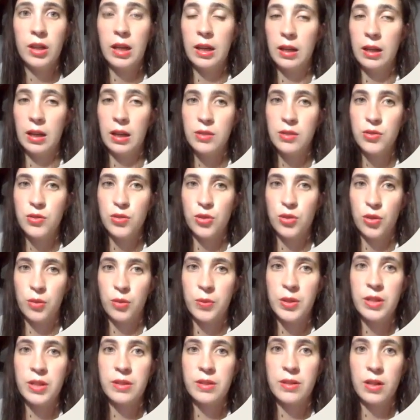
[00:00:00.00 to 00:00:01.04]
and last
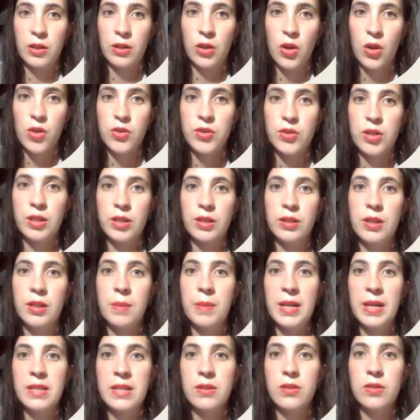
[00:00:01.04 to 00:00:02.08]
term is a cost and it
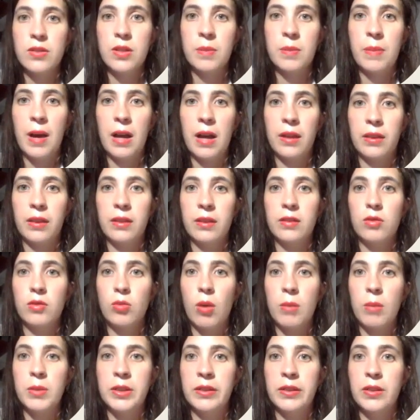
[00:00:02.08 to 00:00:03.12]
depends on the path the
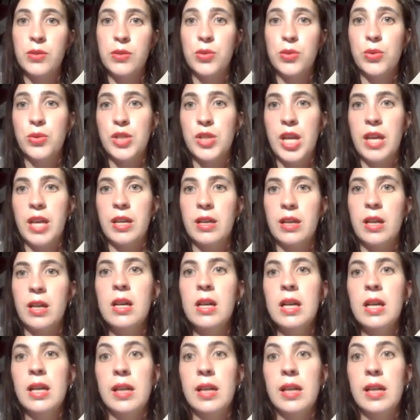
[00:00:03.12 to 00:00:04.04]
robot has to take.